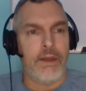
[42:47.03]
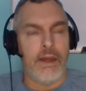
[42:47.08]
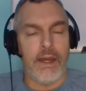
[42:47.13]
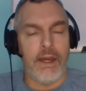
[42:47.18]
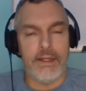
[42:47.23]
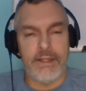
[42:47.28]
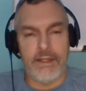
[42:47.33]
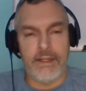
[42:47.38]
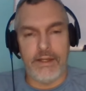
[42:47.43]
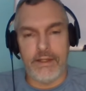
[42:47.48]

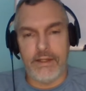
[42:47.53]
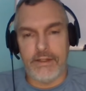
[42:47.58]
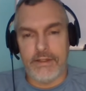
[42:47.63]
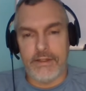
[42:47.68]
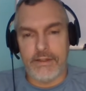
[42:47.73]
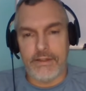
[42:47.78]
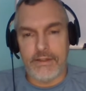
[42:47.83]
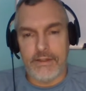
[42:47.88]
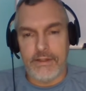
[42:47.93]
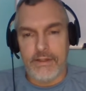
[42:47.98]
I did an
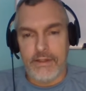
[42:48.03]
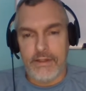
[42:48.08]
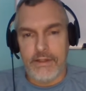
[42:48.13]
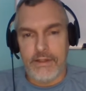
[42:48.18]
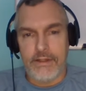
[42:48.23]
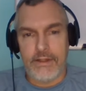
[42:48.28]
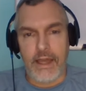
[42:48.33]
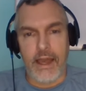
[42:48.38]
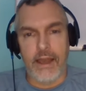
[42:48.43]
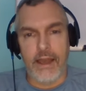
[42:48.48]

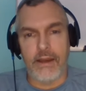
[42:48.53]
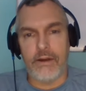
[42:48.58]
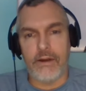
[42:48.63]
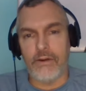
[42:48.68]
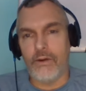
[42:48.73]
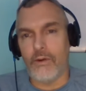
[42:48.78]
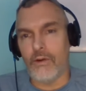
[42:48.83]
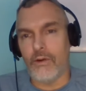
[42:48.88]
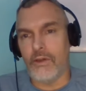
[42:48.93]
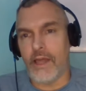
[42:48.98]
entire
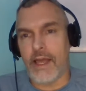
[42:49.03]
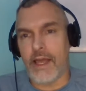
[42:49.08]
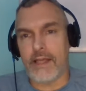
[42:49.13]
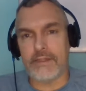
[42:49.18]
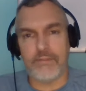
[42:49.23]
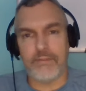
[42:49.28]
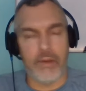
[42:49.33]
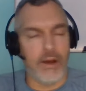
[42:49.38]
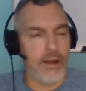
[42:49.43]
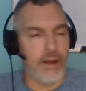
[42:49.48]
whole
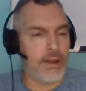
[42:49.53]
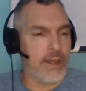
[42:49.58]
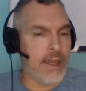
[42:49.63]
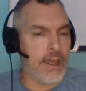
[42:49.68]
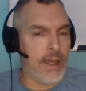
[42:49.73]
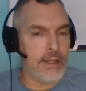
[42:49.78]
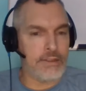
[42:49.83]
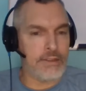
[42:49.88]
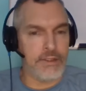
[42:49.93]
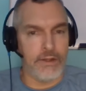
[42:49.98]
ass
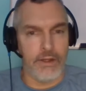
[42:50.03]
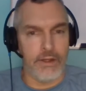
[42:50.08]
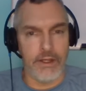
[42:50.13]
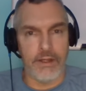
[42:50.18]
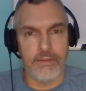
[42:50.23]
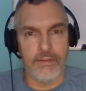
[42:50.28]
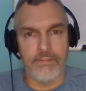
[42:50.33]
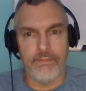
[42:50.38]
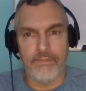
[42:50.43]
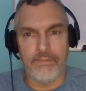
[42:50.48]
podcast on
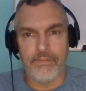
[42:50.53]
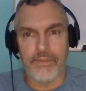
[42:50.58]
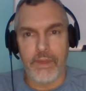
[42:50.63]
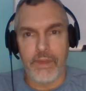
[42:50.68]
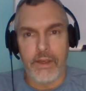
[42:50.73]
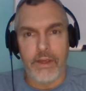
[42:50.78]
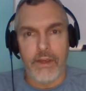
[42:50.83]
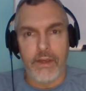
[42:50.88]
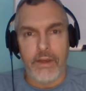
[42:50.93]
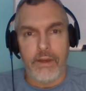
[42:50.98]
it,
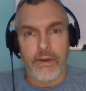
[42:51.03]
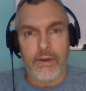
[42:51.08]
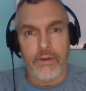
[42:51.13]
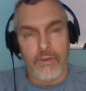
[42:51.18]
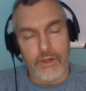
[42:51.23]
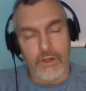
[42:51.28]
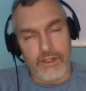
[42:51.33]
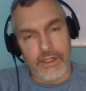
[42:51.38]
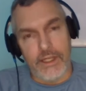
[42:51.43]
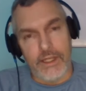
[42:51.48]

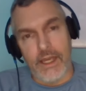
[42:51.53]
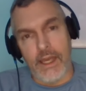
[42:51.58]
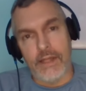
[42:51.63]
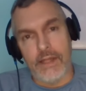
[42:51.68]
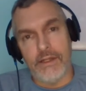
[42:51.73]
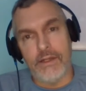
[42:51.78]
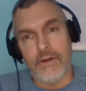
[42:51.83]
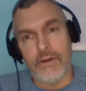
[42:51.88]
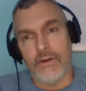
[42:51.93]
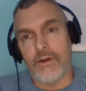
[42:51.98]
which again,
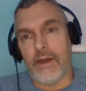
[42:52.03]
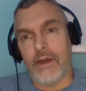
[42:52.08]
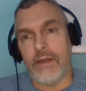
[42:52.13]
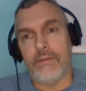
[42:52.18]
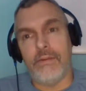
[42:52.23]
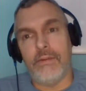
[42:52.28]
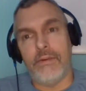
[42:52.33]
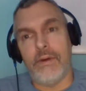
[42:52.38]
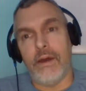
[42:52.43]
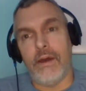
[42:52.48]
you know,
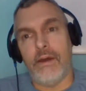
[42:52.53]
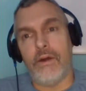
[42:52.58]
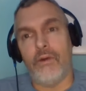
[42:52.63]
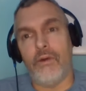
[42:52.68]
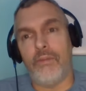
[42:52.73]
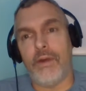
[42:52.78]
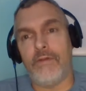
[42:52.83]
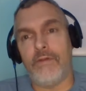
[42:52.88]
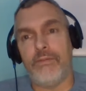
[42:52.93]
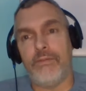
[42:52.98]
I, I
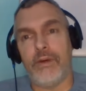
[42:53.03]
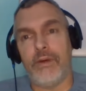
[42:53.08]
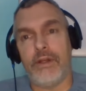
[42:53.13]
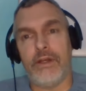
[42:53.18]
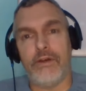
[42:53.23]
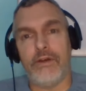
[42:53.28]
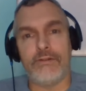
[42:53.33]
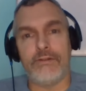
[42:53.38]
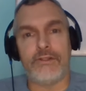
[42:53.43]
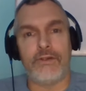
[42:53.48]
hope everybody
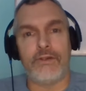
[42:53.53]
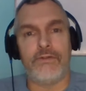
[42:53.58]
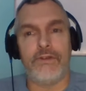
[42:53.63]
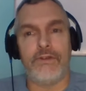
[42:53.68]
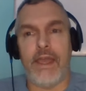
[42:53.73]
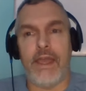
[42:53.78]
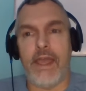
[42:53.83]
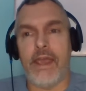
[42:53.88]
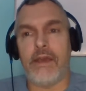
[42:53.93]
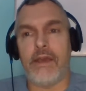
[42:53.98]
goes over
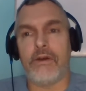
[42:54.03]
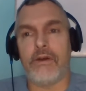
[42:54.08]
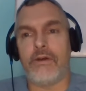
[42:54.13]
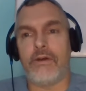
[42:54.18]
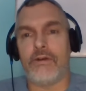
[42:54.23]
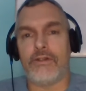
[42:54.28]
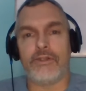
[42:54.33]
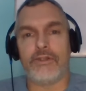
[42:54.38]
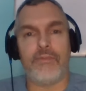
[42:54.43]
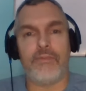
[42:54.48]
to
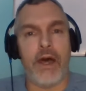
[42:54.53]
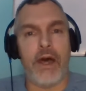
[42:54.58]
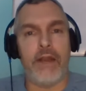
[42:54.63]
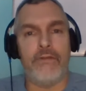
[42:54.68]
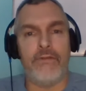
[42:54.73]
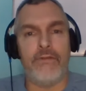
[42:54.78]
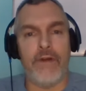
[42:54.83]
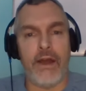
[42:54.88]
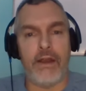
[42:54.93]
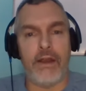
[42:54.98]
Anchor or
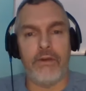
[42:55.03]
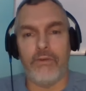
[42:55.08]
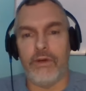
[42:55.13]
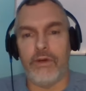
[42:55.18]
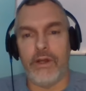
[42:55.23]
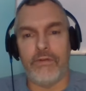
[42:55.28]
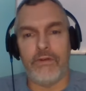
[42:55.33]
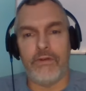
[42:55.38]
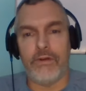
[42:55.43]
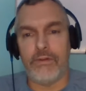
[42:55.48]
Spotify or
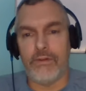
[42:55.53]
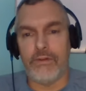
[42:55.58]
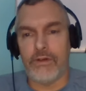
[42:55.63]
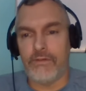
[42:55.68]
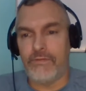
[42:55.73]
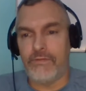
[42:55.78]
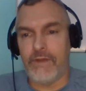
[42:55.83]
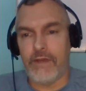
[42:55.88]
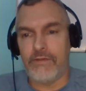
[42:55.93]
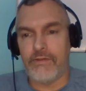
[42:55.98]
whatever
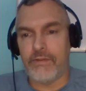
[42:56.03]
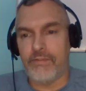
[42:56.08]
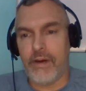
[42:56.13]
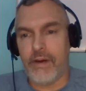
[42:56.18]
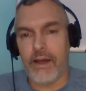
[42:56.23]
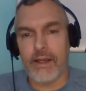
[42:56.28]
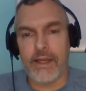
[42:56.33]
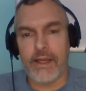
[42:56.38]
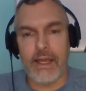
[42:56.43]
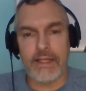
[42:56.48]
your favorite
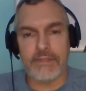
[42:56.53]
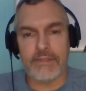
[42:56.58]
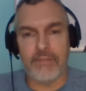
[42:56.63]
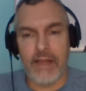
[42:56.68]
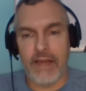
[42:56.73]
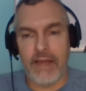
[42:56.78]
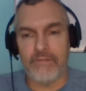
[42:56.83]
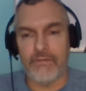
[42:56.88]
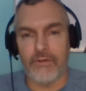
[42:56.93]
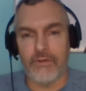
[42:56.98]
podcast
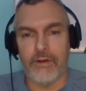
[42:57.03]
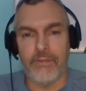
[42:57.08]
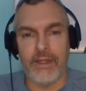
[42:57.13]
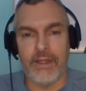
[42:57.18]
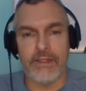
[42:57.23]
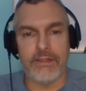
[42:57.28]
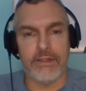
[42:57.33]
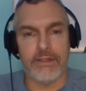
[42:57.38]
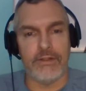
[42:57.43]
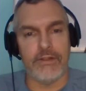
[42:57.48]
platform
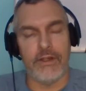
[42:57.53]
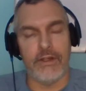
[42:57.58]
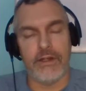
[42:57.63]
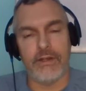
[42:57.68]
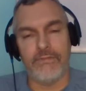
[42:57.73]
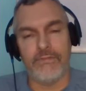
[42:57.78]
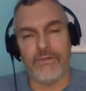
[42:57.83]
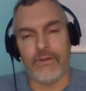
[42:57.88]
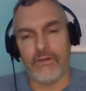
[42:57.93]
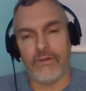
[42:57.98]
is and look
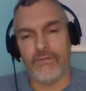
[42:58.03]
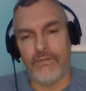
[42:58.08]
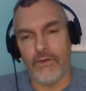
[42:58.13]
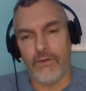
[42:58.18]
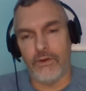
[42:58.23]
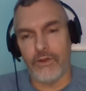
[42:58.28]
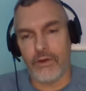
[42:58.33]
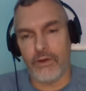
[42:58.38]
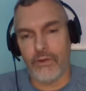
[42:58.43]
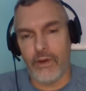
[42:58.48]
for,
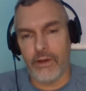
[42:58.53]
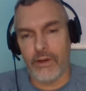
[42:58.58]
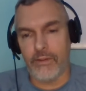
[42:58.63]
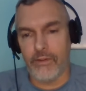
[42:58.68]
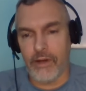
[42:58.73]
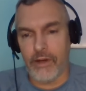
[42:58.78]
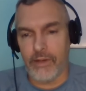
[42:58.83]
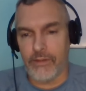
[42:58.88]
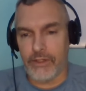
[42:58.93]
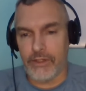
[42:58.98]
for the Quantum
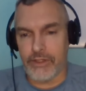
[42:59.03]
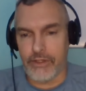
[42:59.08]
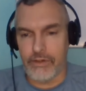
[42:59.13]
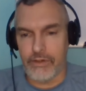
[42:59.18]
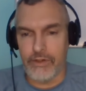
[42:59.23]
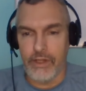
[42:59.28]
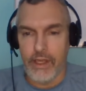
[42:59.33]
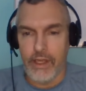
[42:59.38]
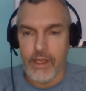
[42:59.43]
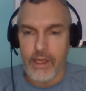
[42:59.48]
Grammar
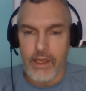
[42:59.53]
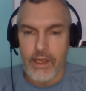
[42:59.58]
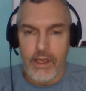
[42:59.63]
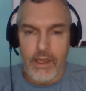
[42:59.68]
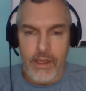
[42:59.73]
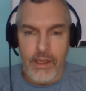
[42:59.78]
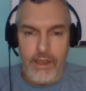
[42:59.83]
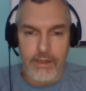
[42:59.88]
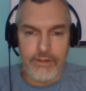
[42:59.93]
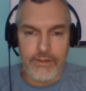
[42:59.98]
Shoot
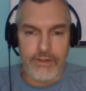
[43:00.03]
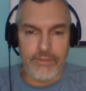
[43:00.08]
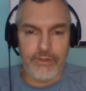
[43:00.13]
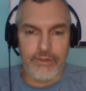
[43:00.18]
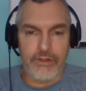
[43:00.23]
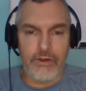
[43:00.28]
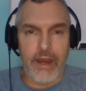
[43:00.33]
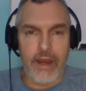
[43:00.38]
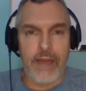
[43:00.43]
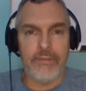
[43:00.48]
and
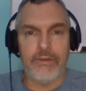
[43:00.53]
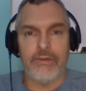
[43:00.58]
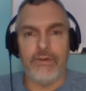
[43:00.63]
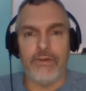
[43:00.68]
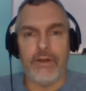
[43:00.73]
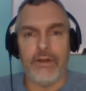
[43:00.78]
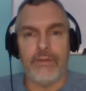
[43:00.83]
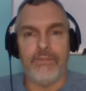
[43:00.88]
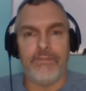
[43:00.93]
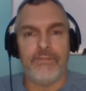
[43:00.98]
subscribe
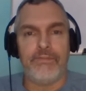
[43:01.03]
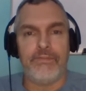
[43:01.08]
to it.